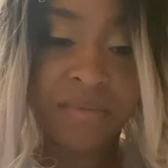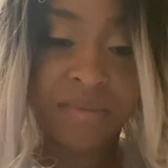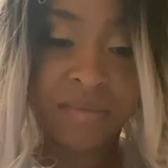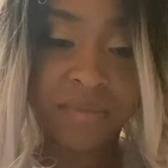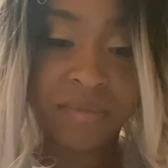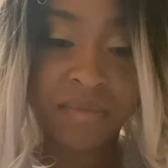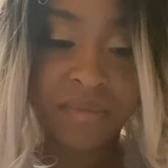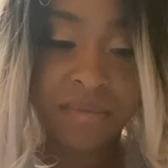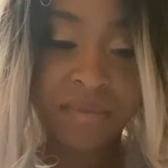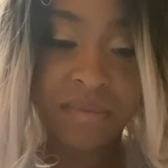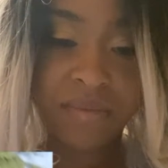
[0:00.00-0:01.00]

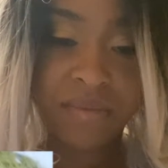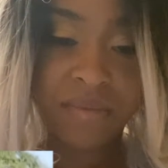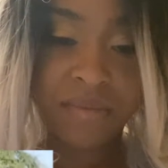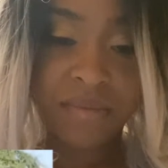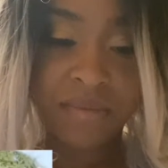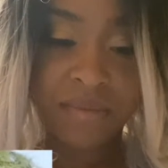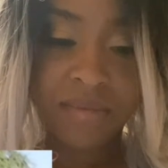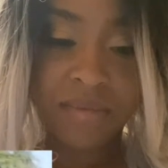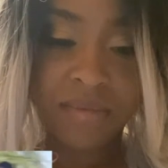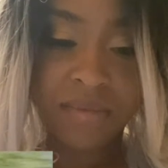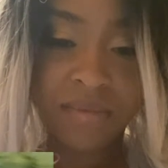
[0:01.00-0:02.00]

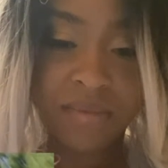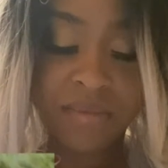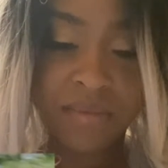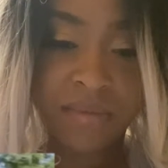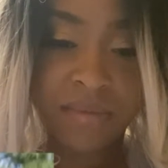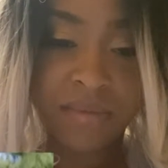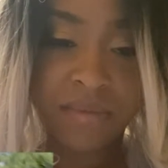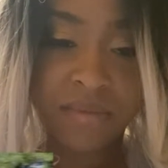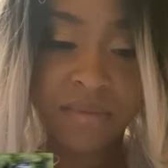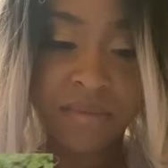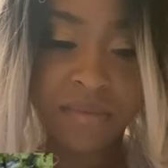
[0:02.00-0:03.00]

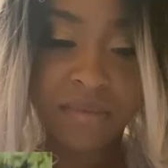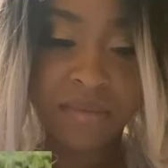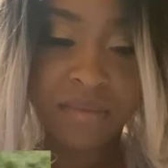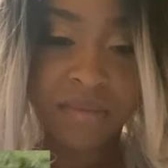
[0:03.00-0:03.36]
[no speech]